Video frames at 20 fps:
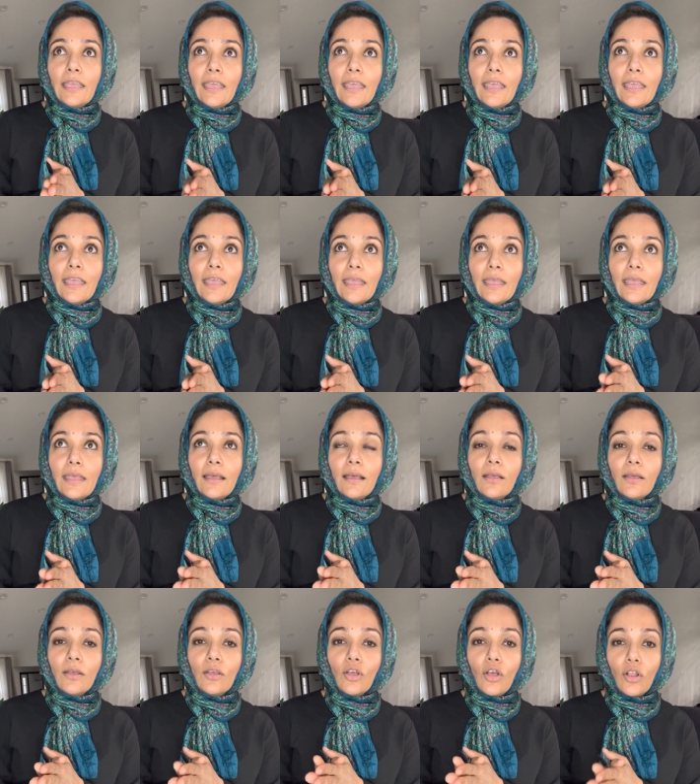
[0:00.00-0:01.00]

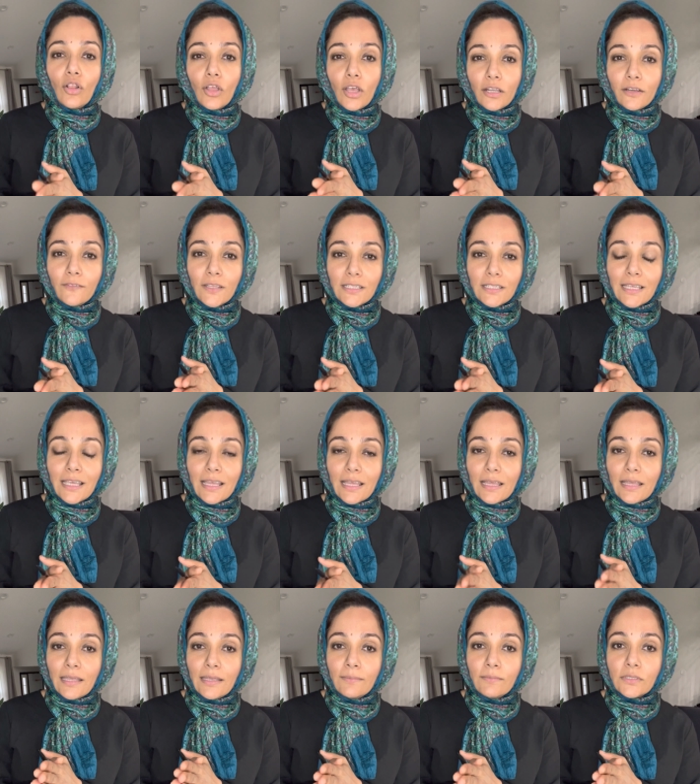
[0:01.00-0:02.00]
a lot of the
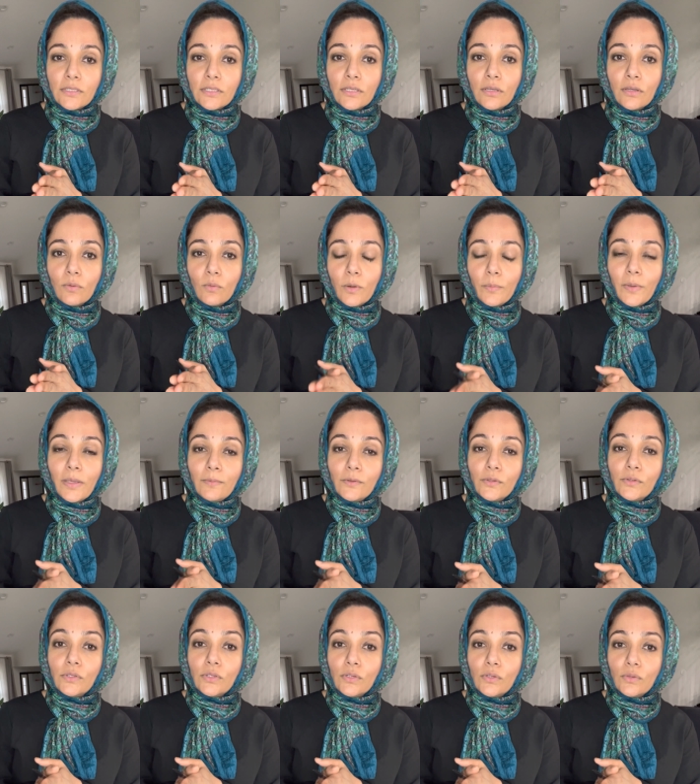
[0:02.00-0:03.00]
times what people
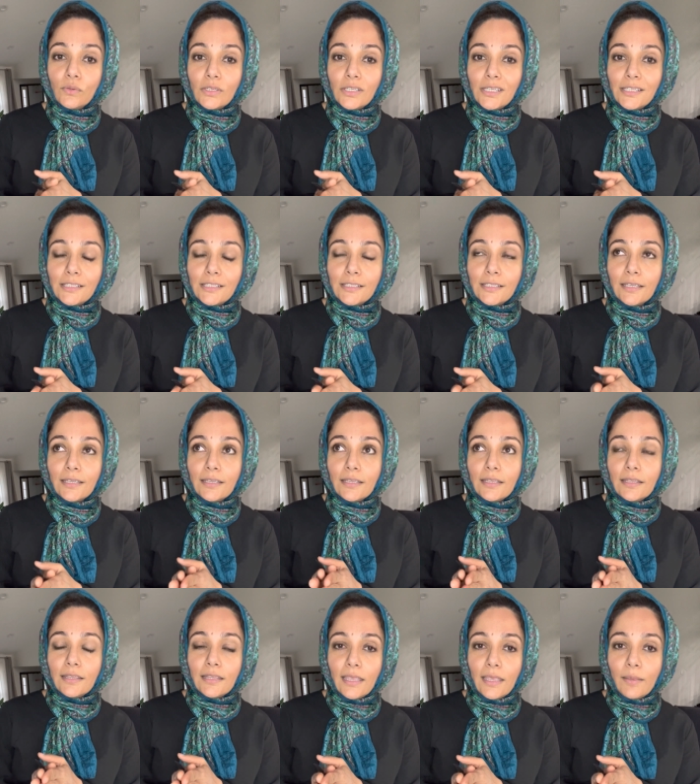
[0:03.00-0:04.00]
do is
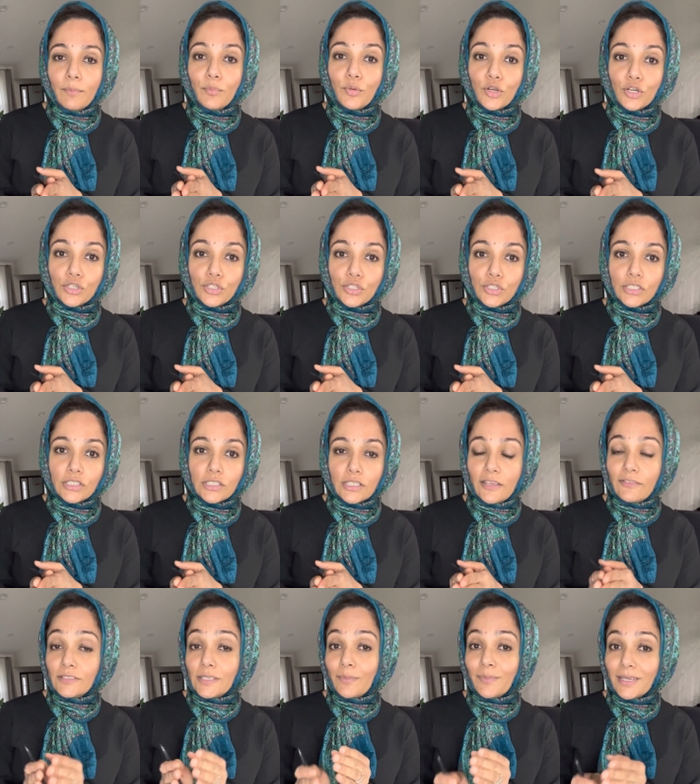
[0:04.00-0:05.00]
they purchase, if
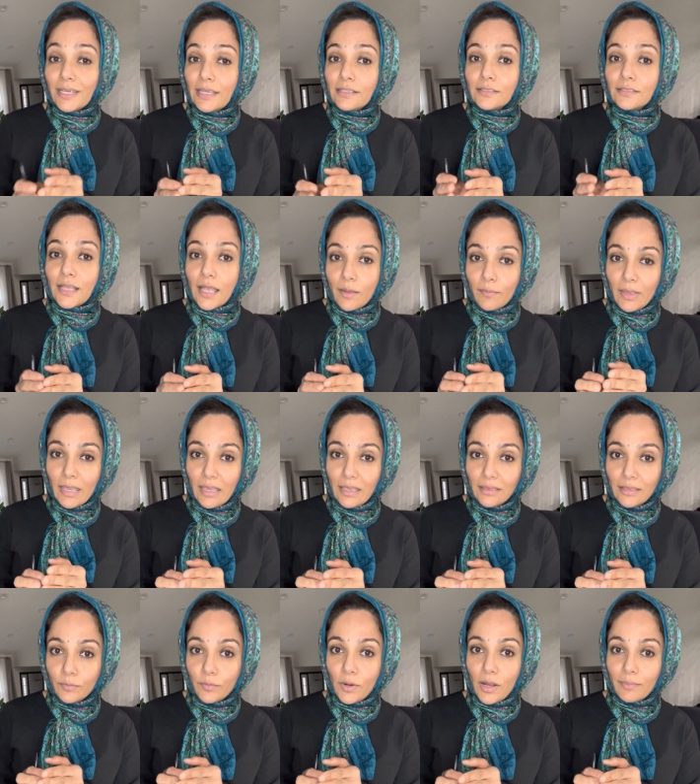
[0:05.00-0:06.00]
somebody has not paid
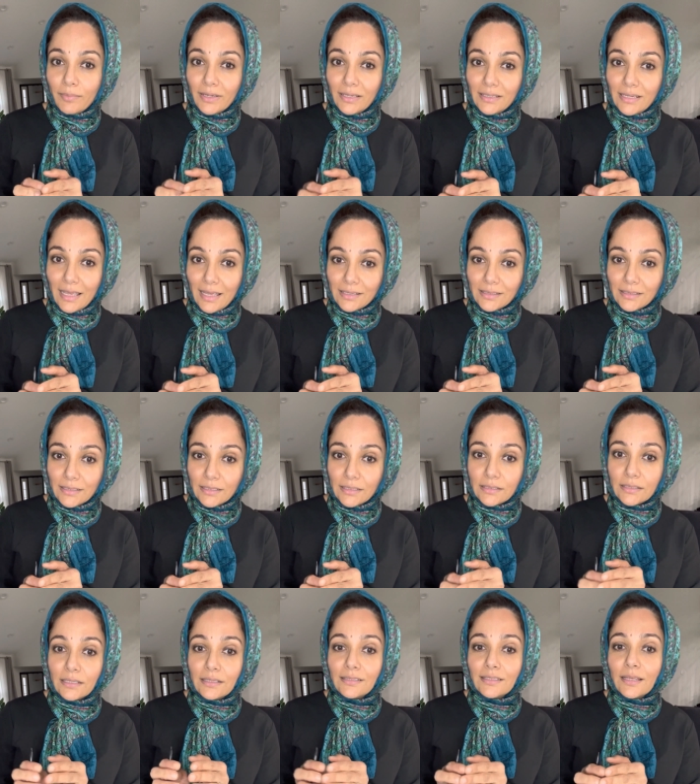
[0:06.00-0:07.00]
their property taxes,
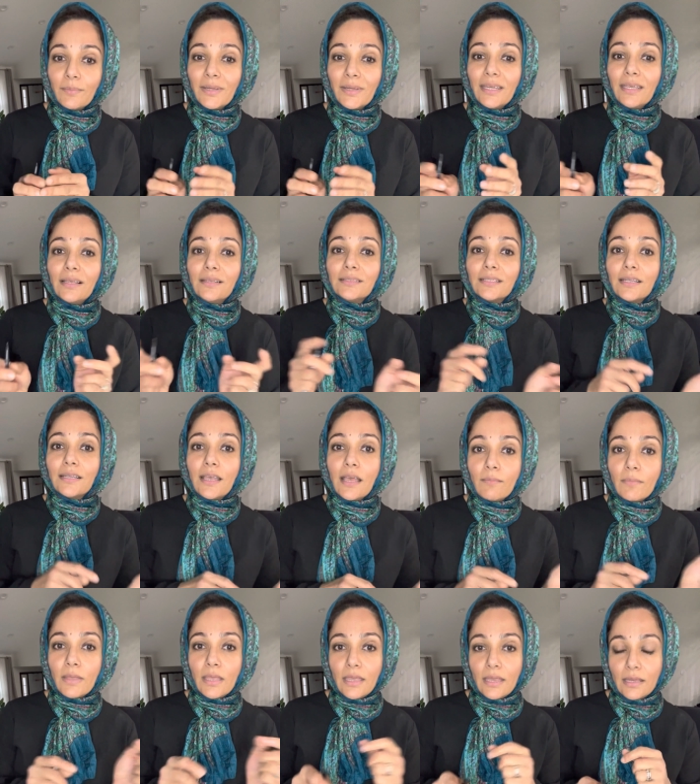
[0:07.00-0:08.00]
somebody else can come
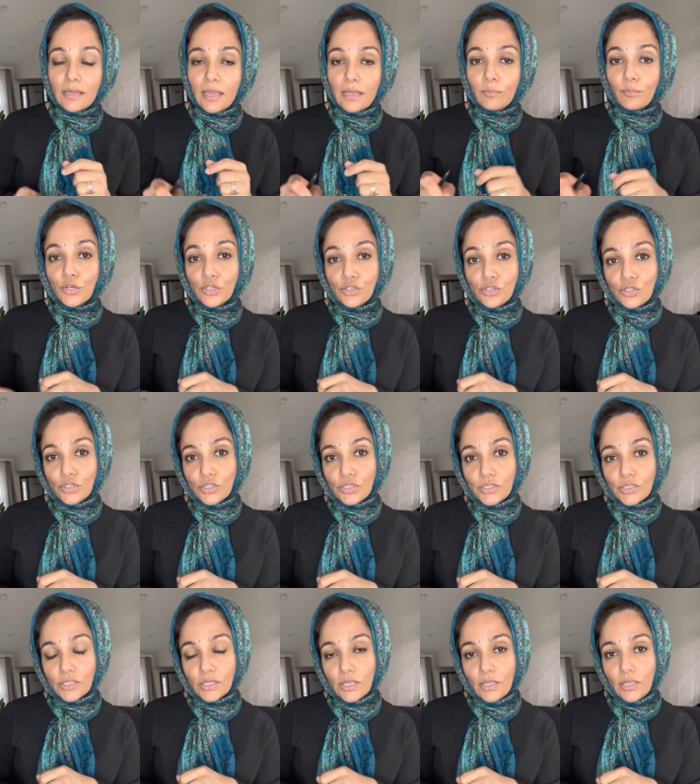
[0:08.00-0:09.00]
in and
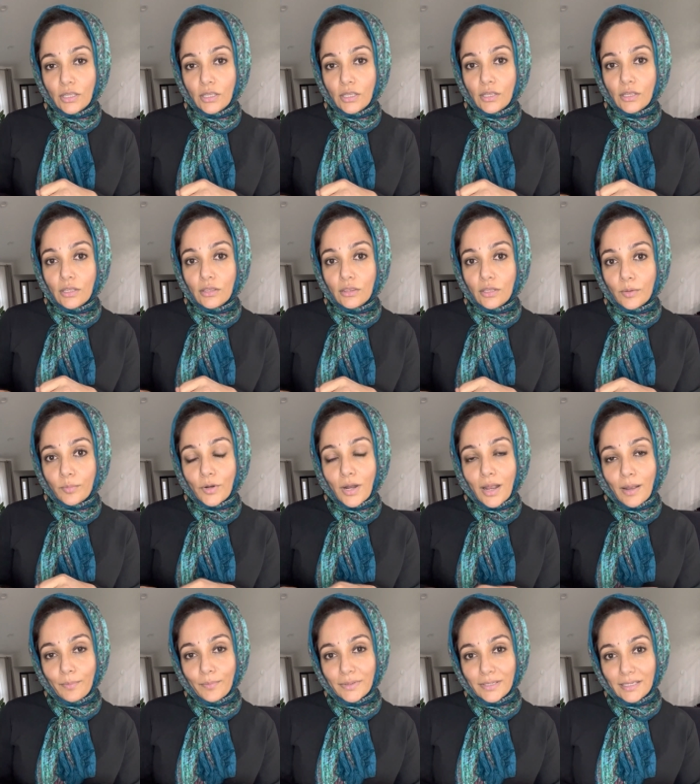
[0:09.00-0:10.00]
purchase the
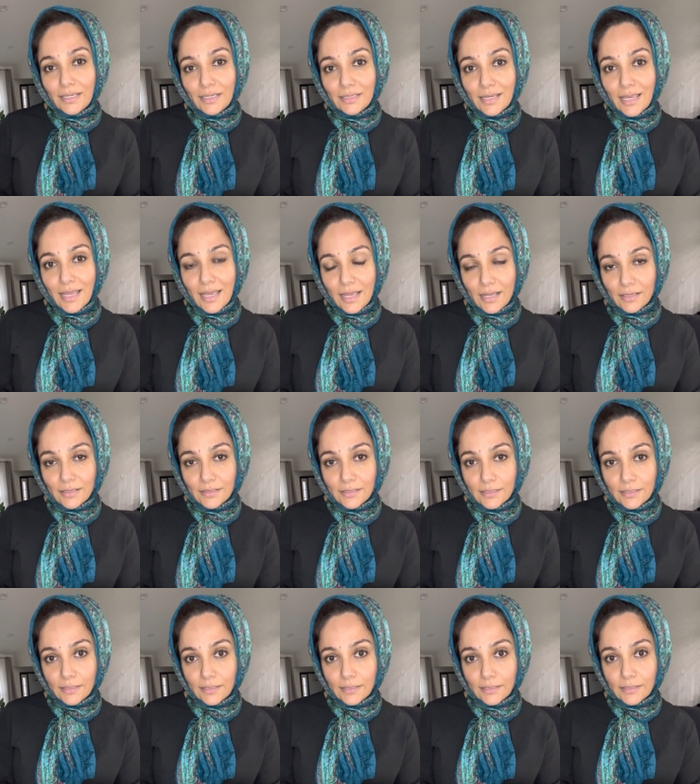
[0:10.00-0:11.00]
property
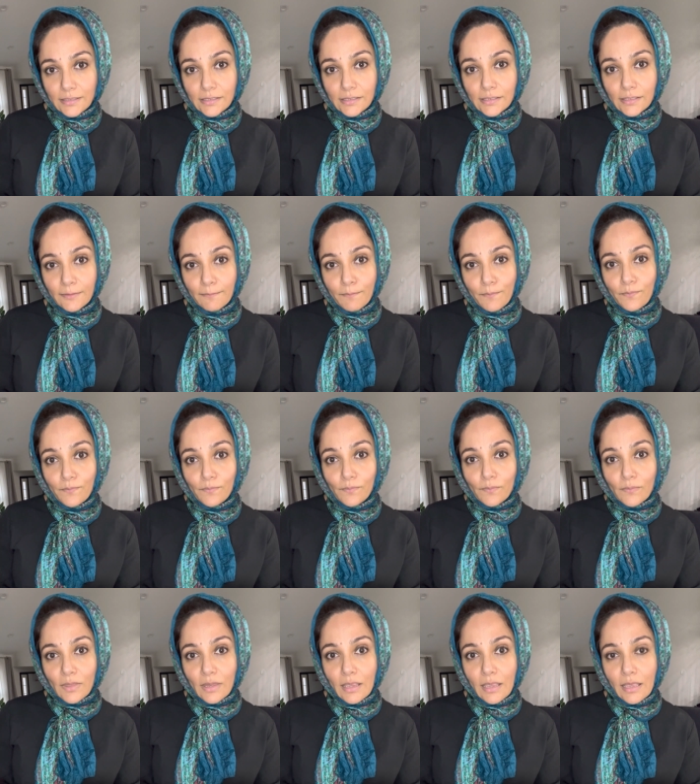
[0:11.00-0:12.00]
taxes.
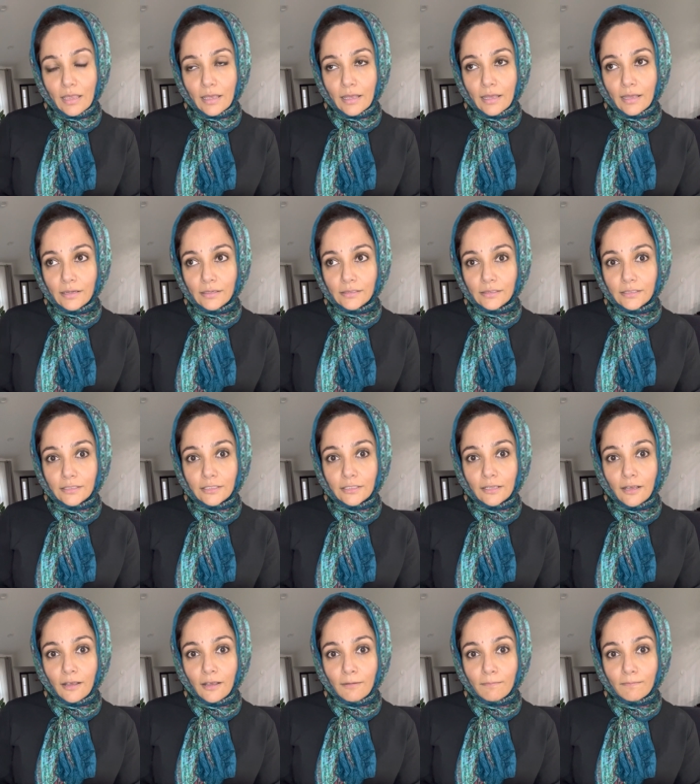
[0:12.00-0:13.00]
And
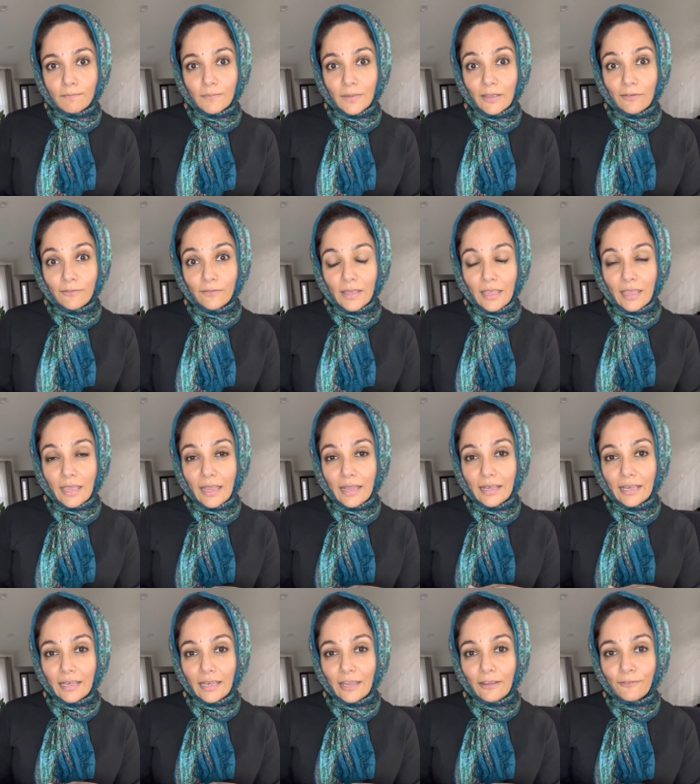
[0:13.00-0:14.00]

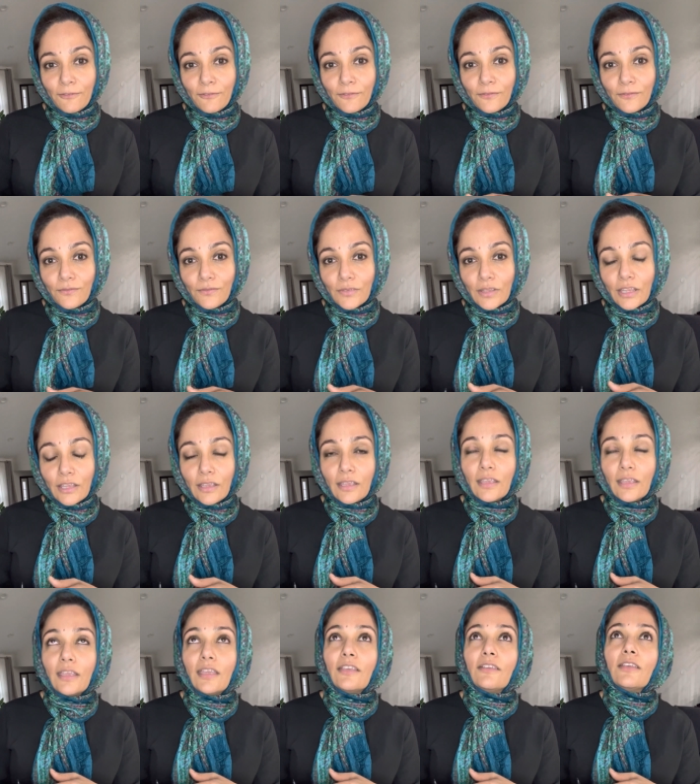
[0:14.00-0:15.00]

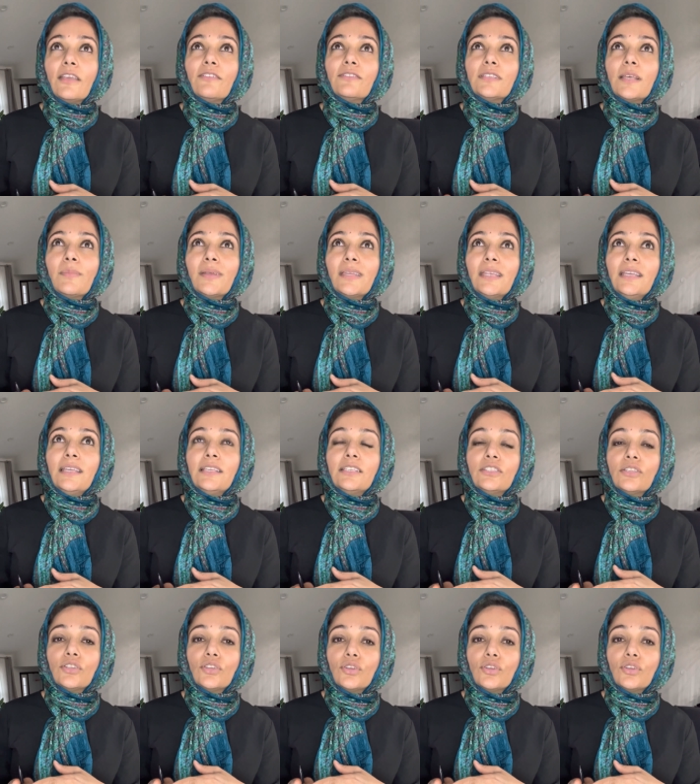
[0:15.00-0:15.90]
if somebody's